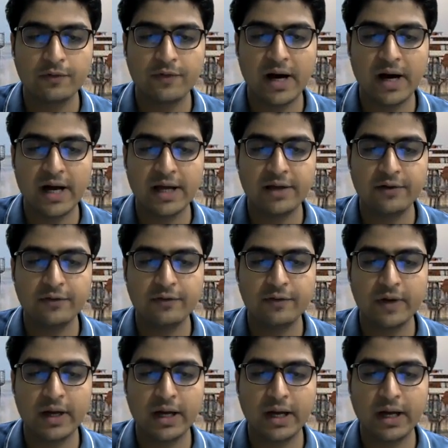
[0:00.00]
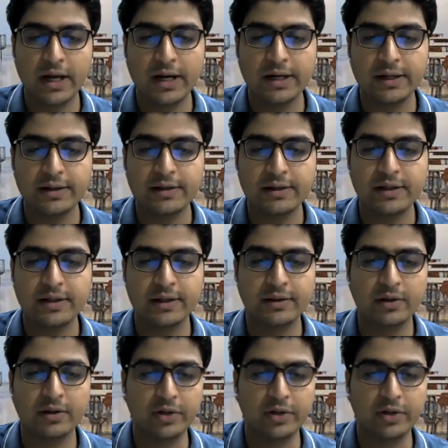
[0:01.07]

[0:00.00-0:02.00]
5, and 6.